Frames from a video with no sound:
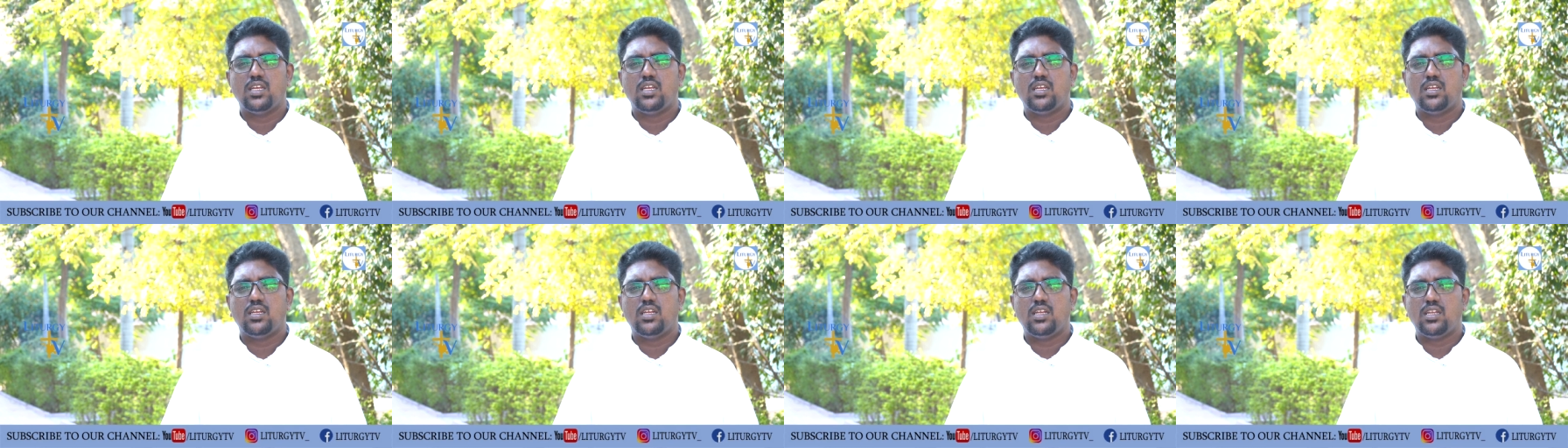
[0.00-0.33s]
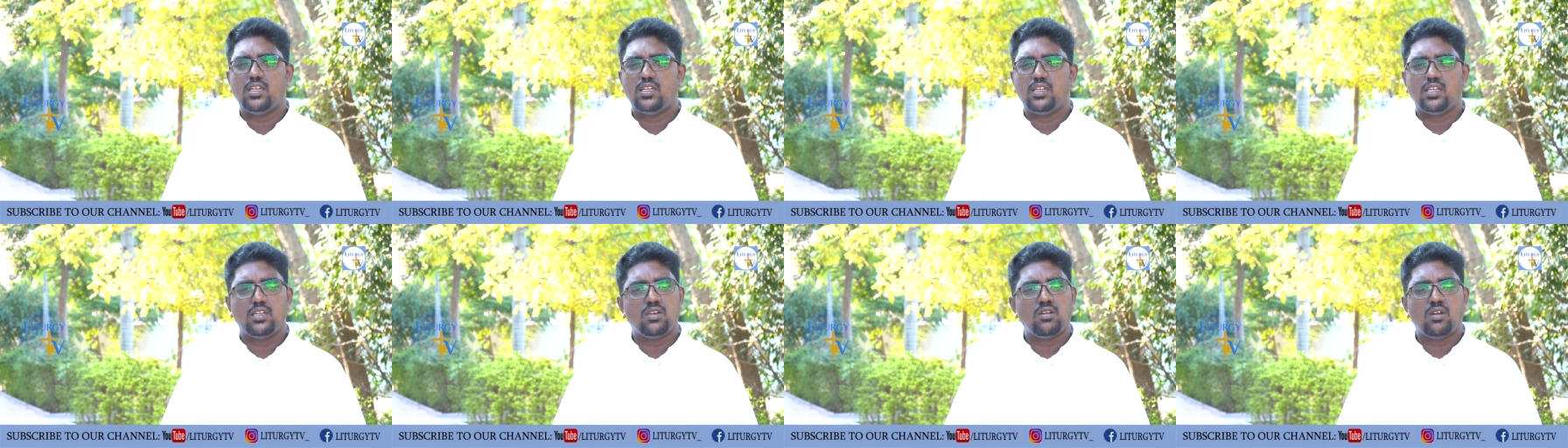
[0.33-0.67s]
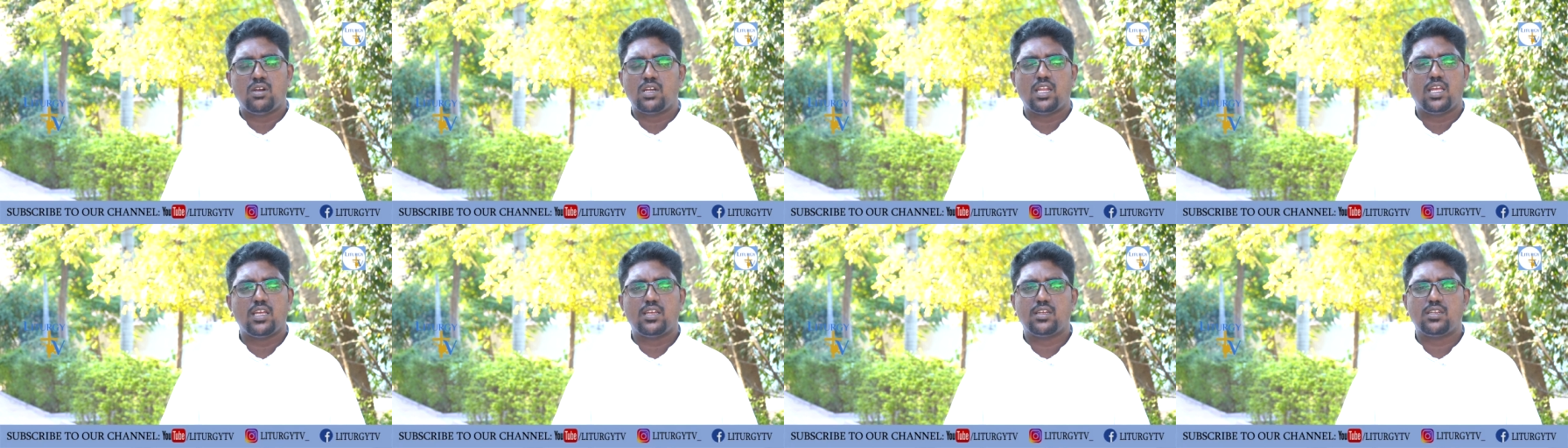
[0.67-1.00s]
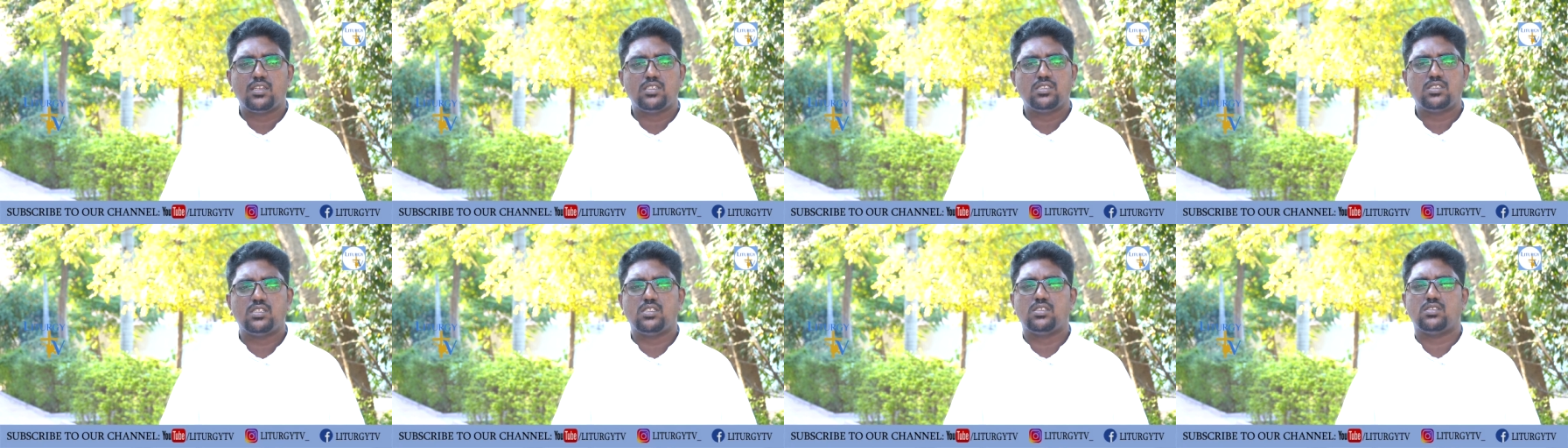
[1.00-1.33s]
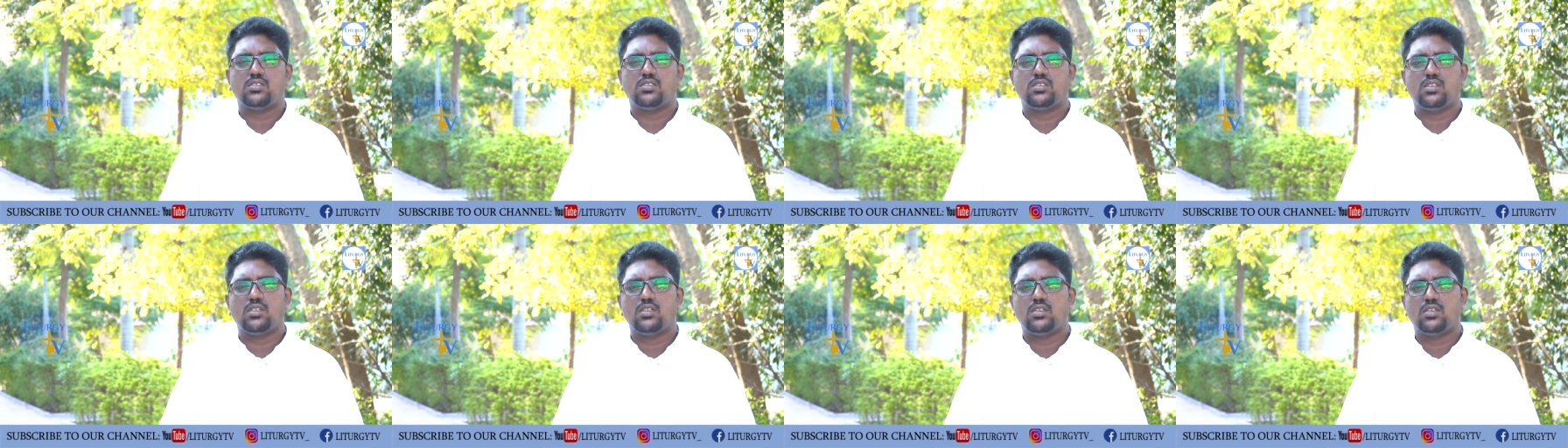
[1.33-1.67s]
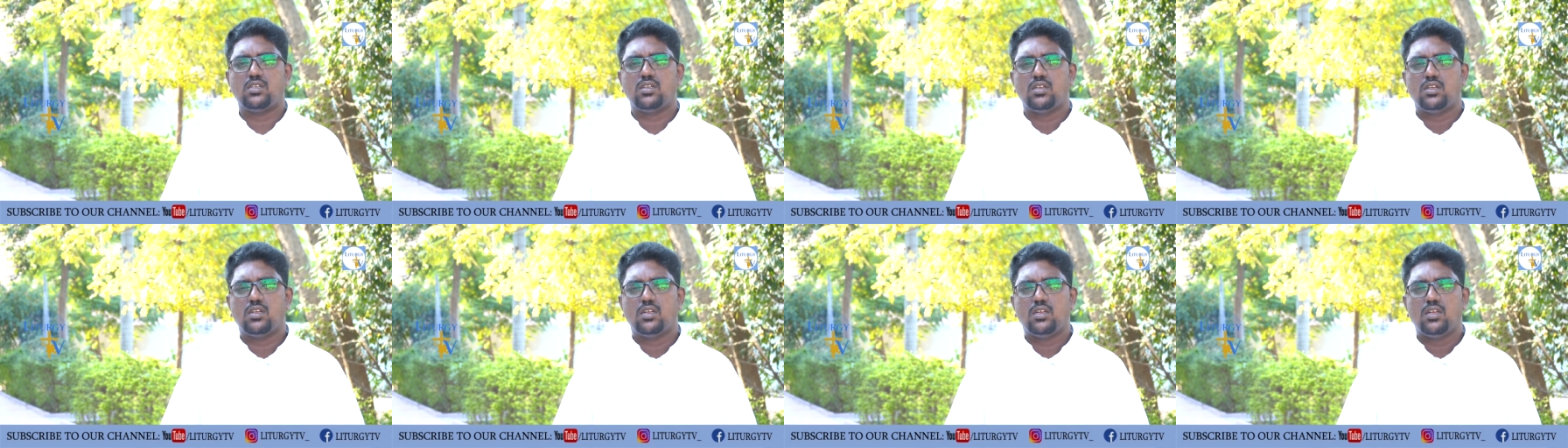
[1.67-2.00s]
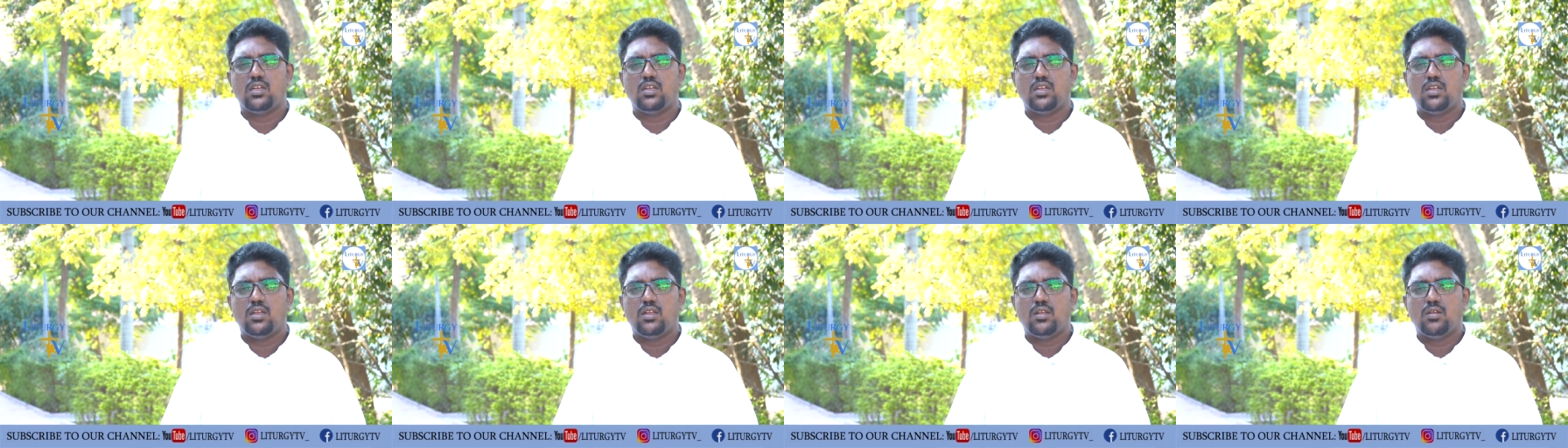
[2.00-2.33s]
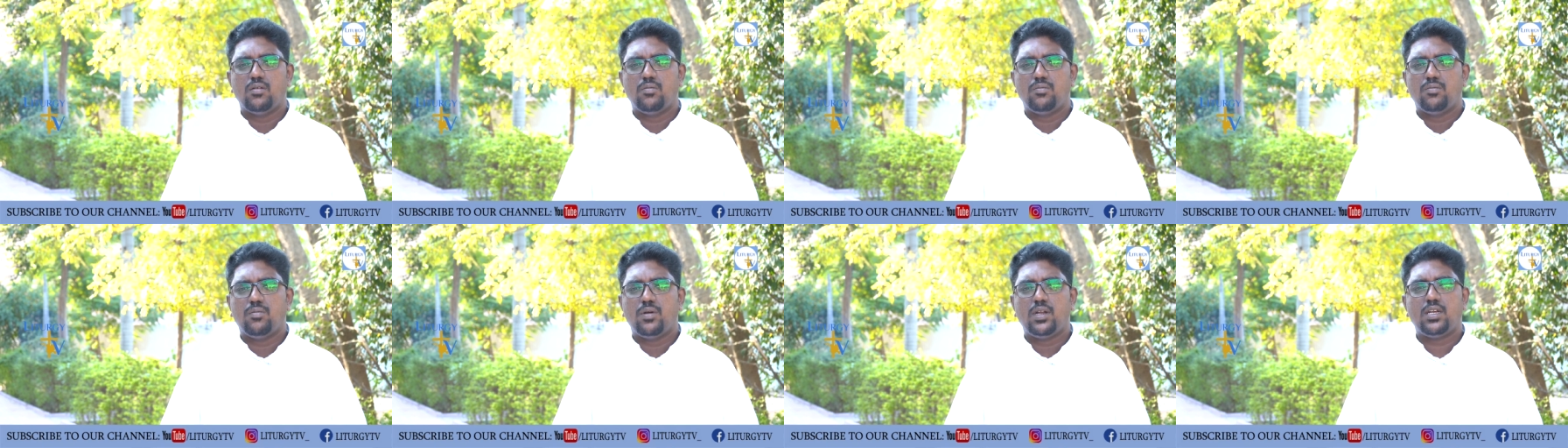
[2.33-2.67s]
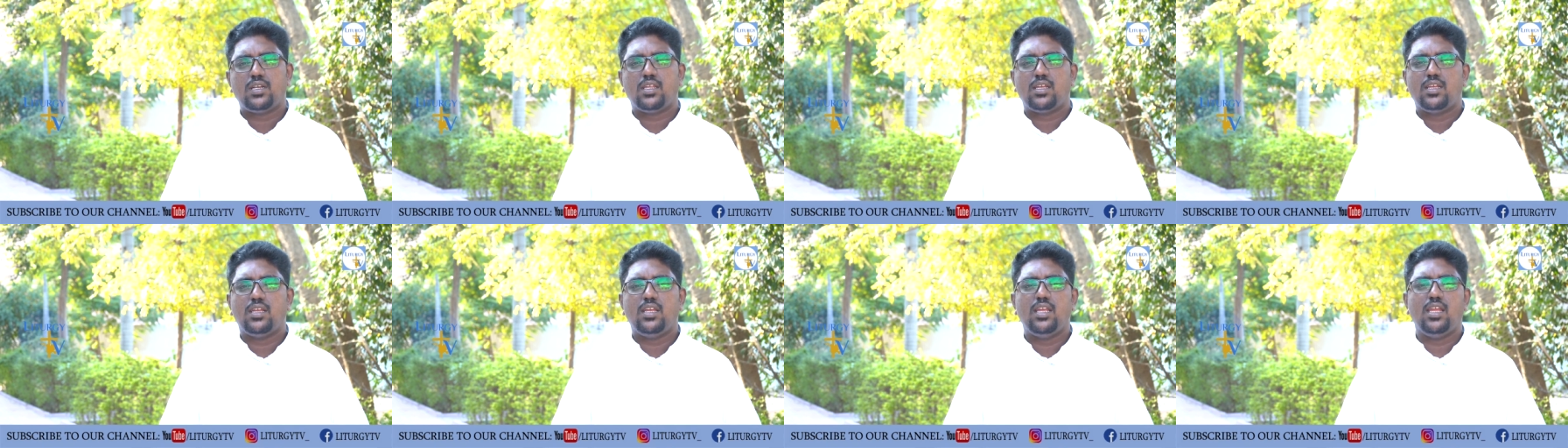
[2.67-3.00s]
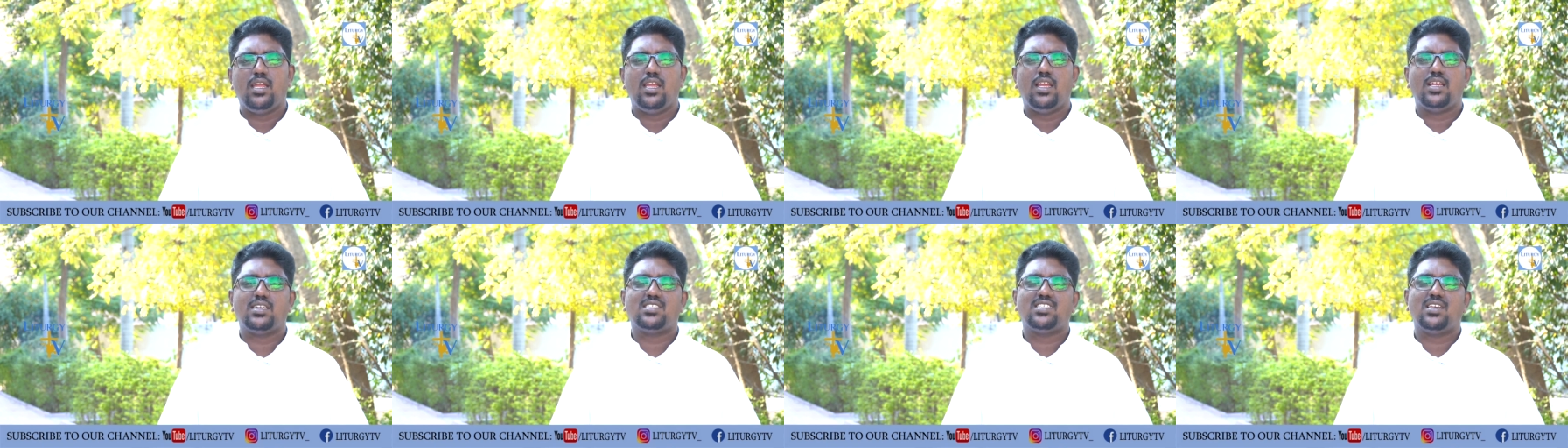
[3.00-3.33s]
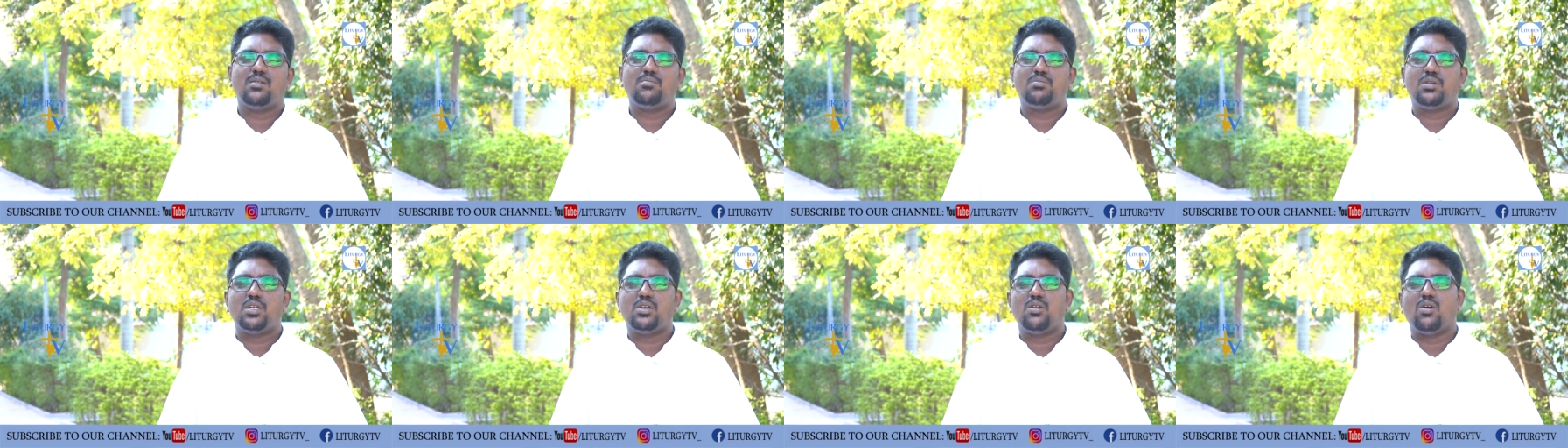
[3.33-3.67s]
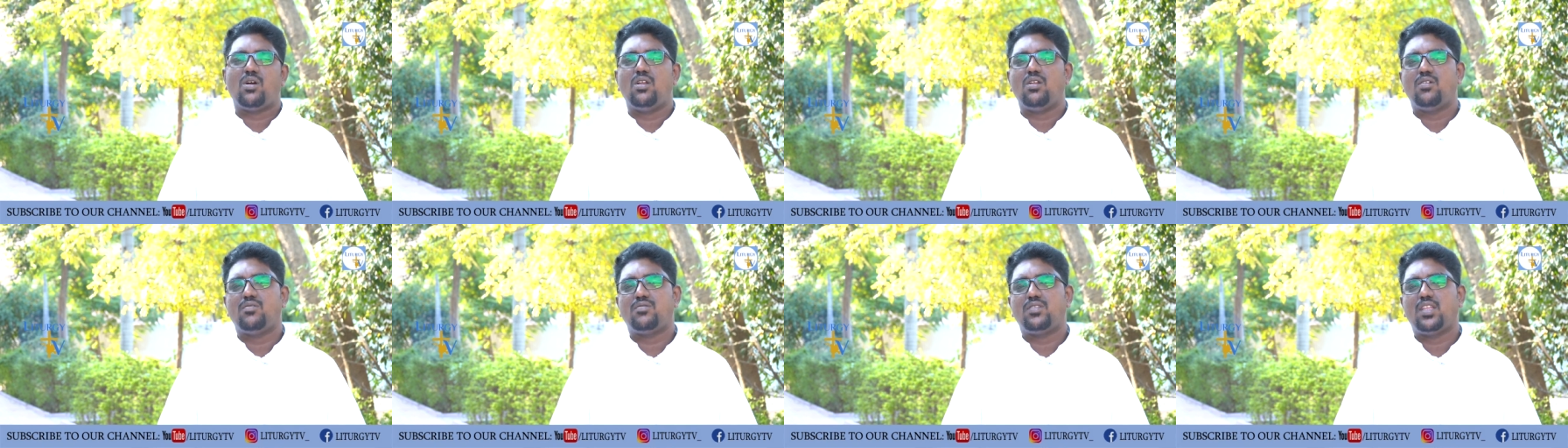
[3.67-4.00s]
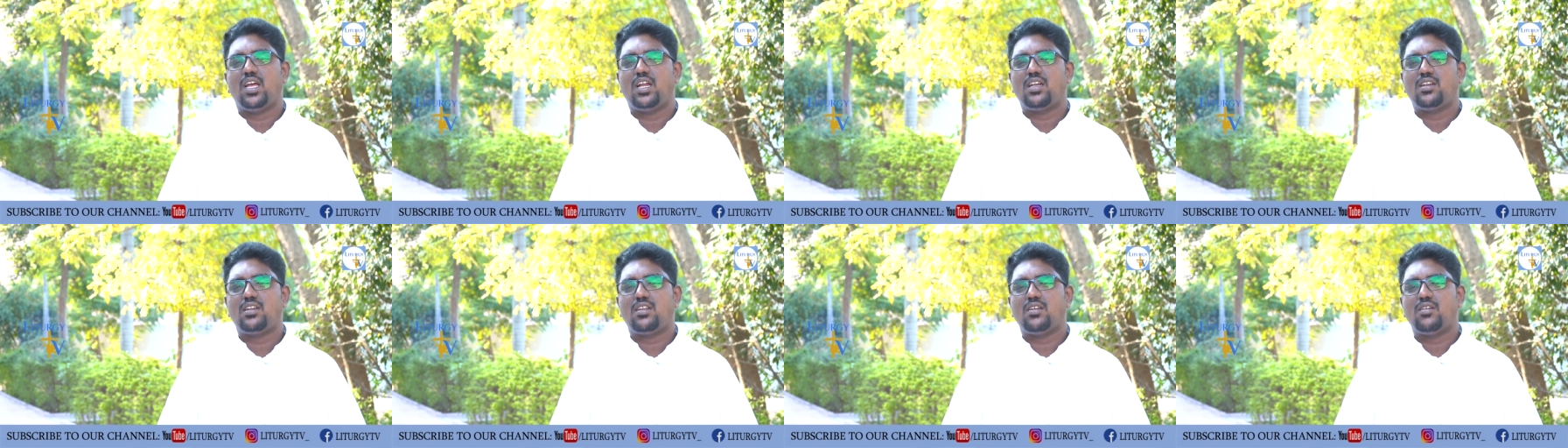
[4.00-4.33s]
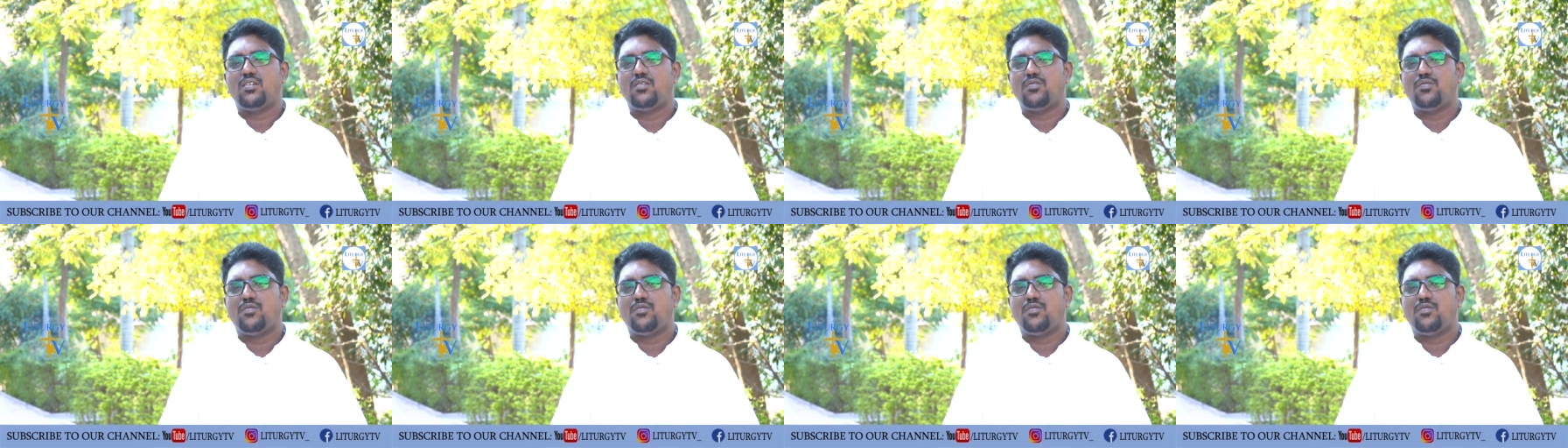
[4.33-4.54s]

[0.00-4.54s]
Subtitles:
He did not like Christians. But he exempted all of that